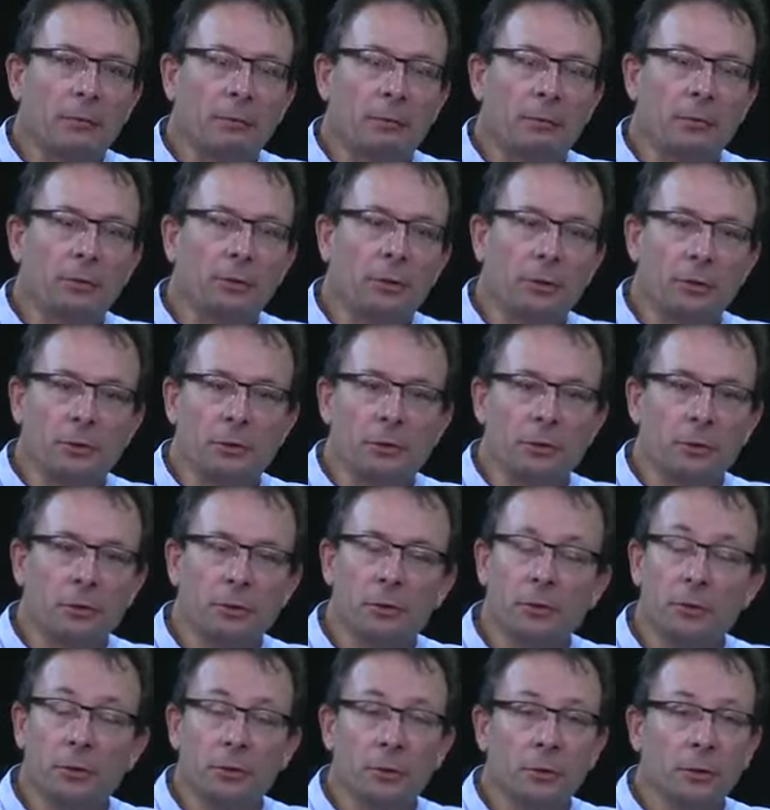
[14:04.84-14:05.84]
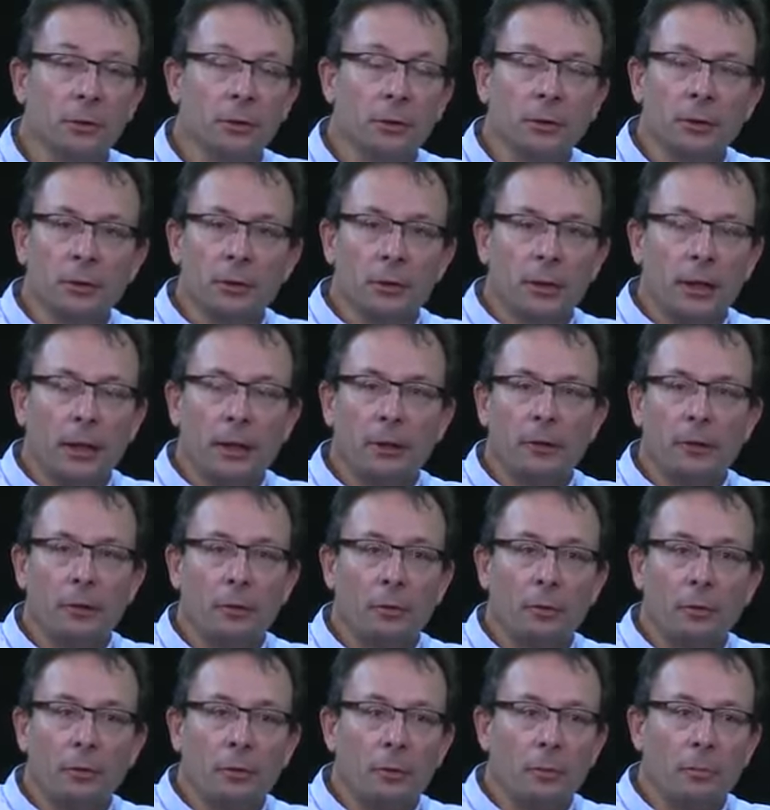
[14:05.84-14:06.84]
future as, I don't
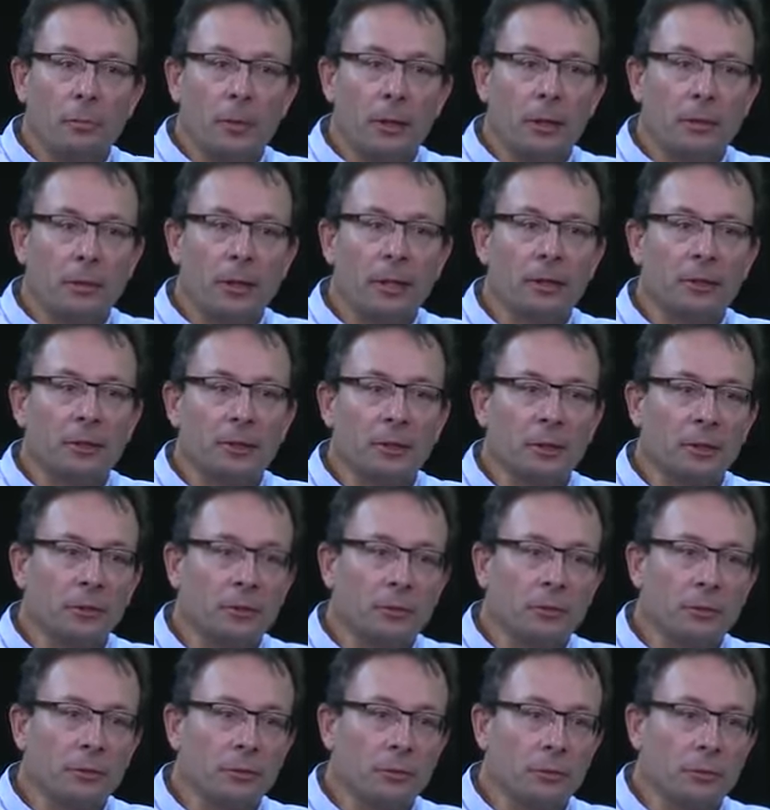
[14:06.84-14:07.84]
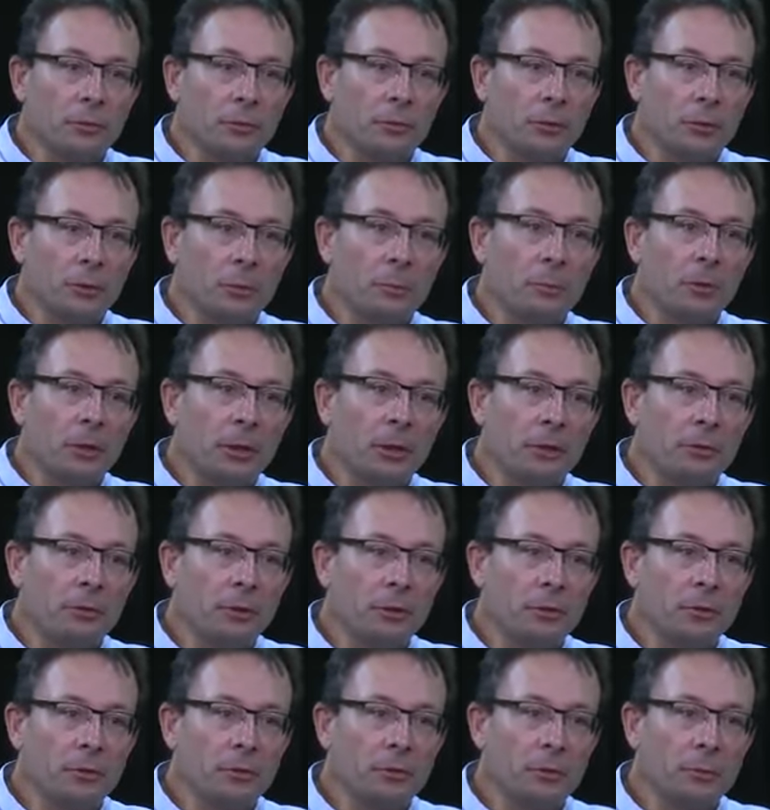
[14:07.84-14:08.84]
know, migrating into urban
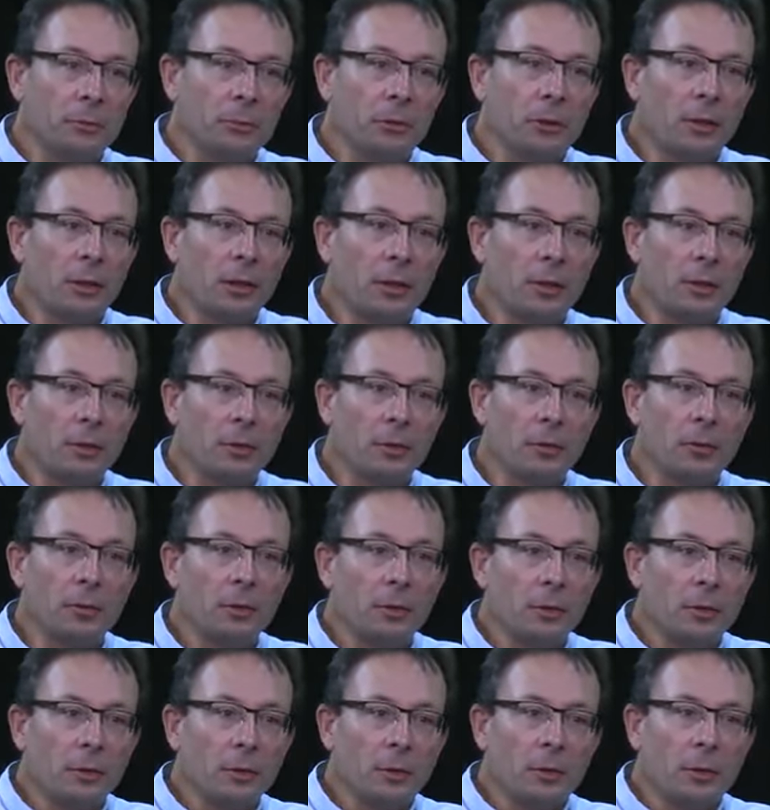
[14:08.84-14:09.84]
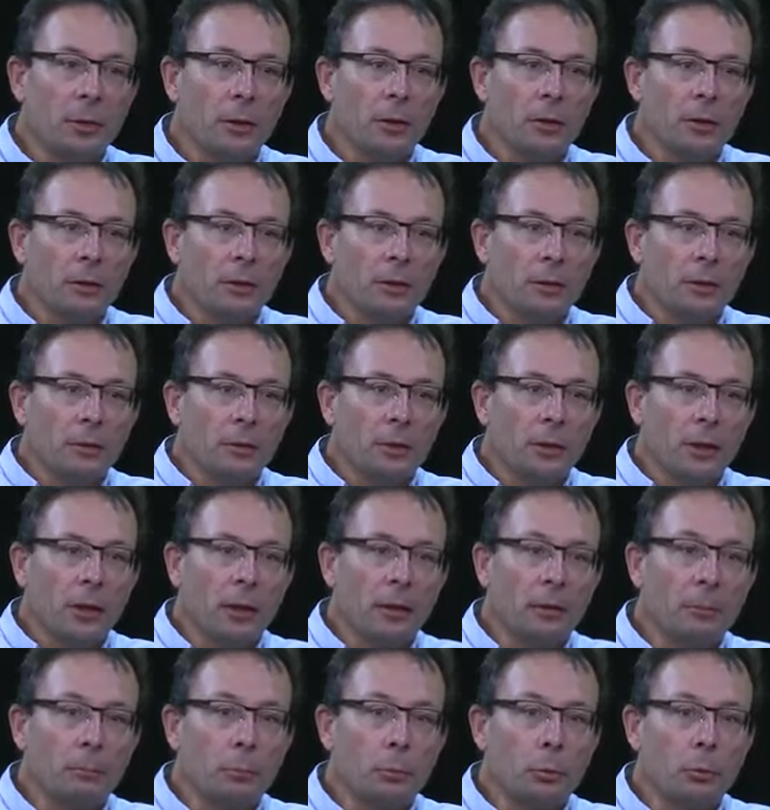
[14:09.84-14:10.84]
areas? I mean, how
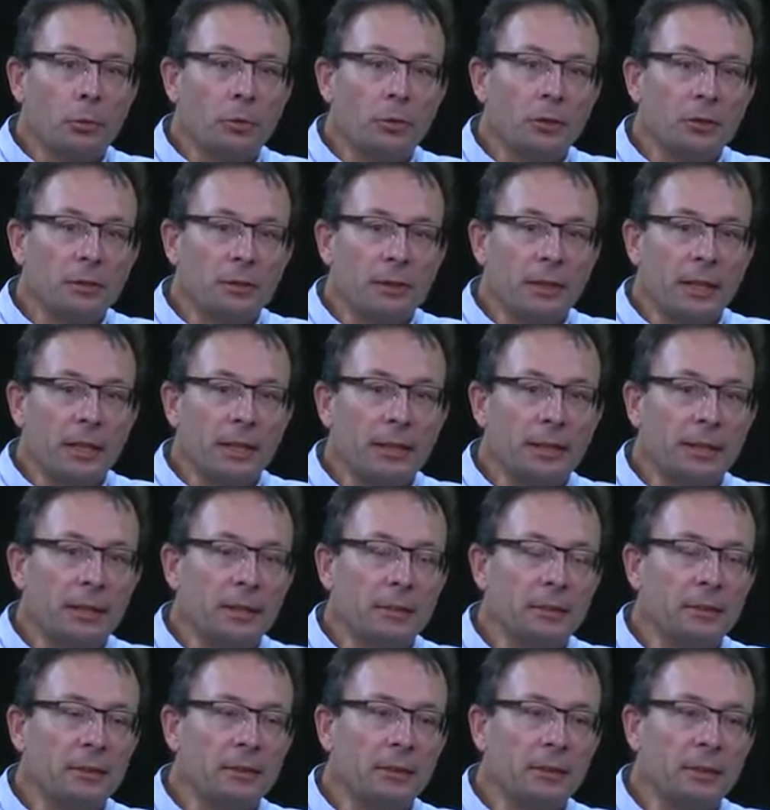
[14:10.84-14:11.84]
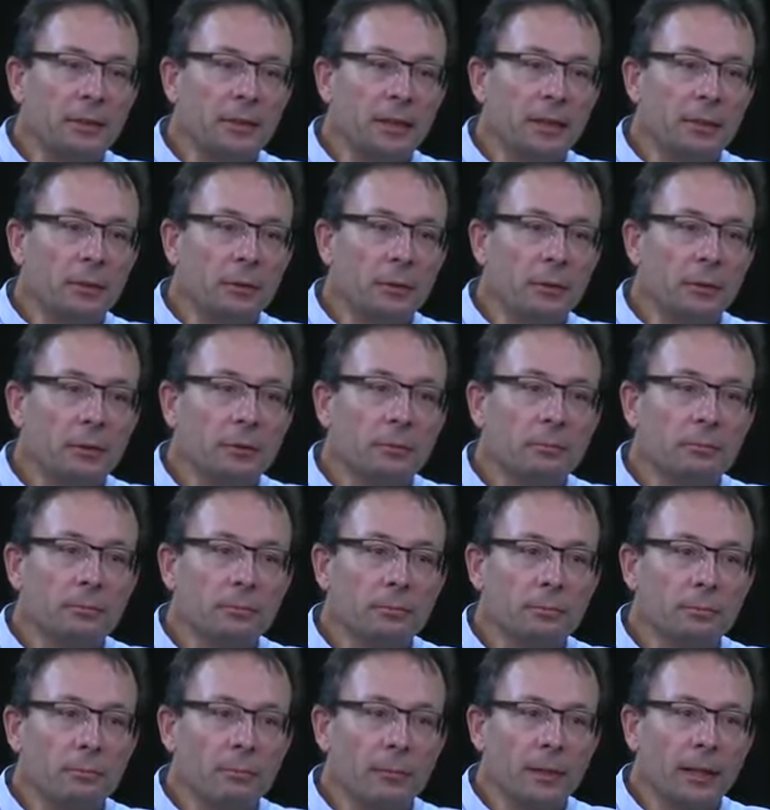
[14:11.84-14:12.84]
important is the identity and
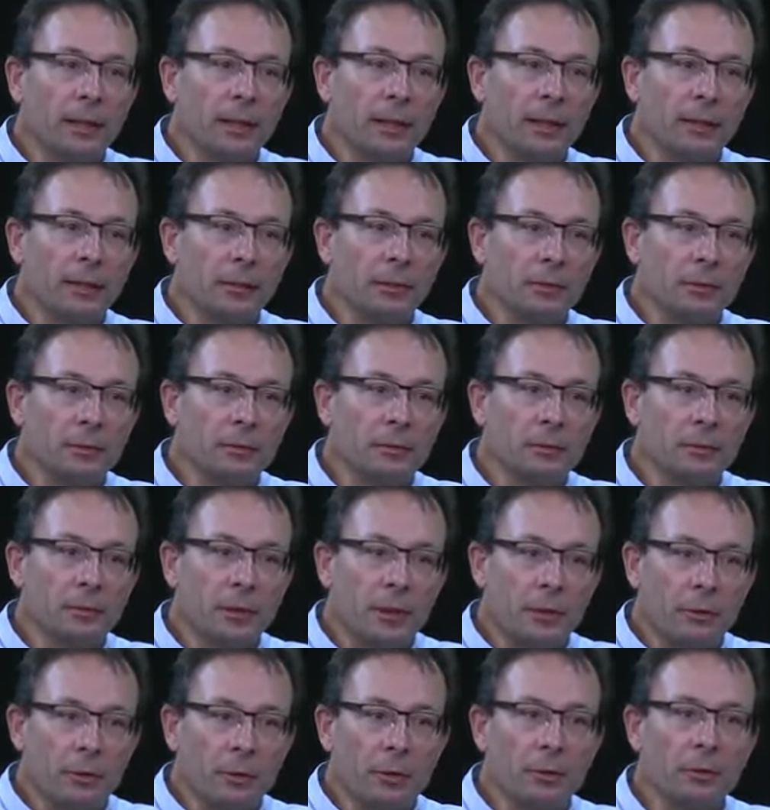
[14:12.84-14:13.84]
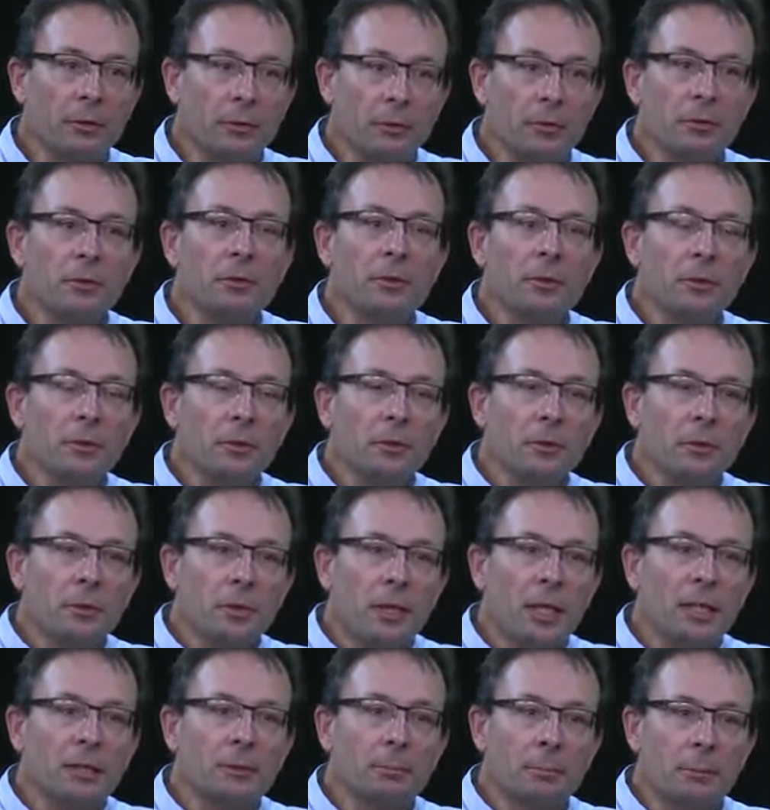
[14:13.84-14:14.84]
their own
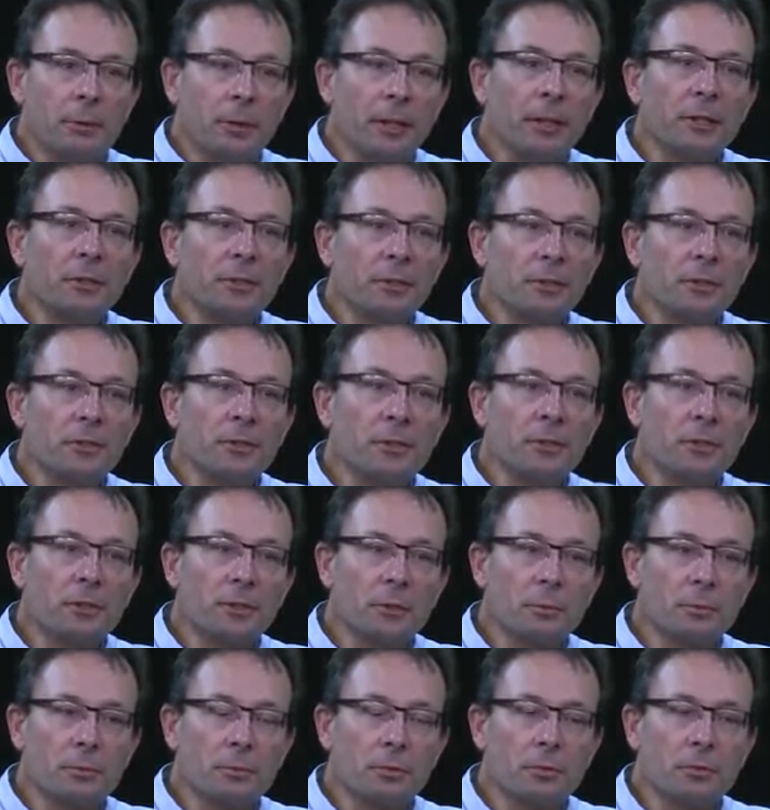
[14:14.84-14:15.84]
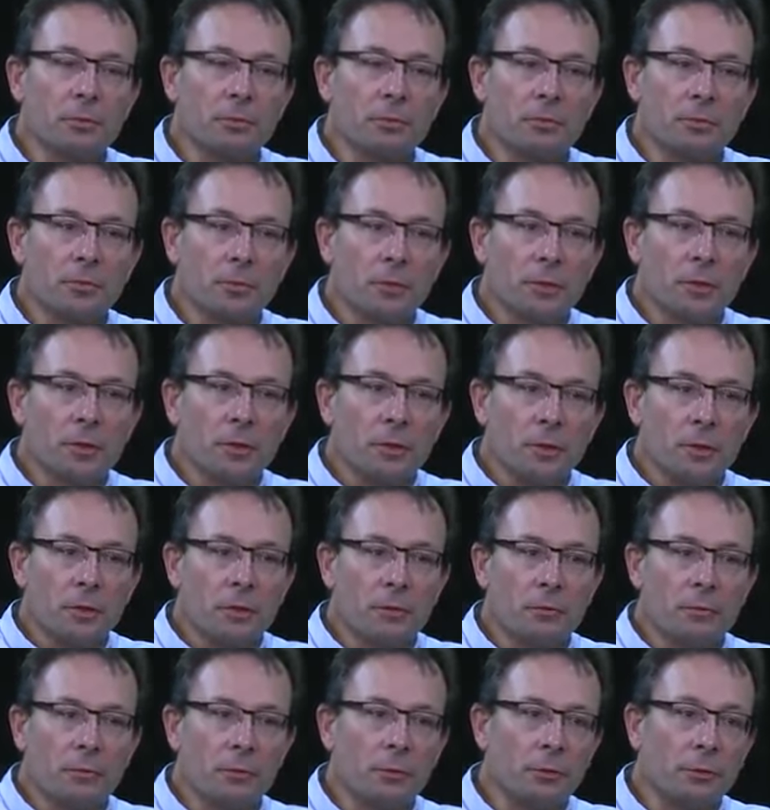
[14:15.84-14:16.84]
aspirations in terms of the
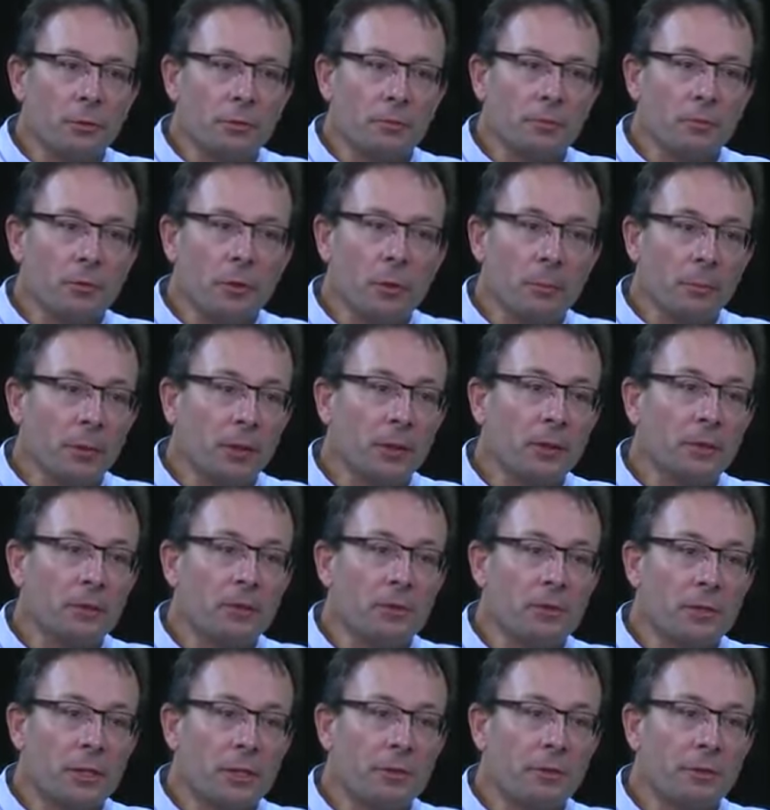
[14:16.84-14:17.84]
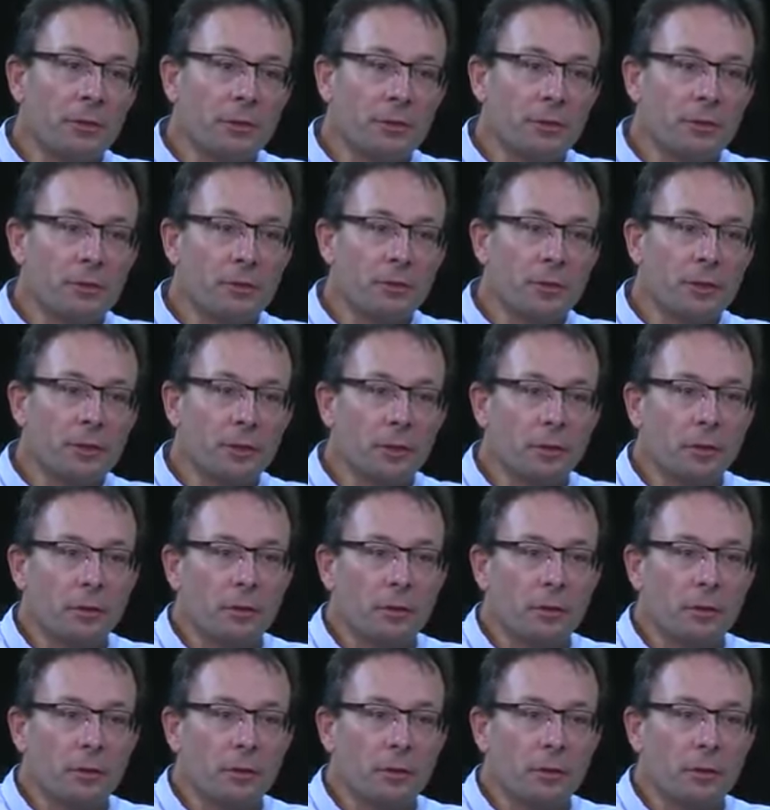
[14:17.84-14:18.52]
future of farming in this area, do you think?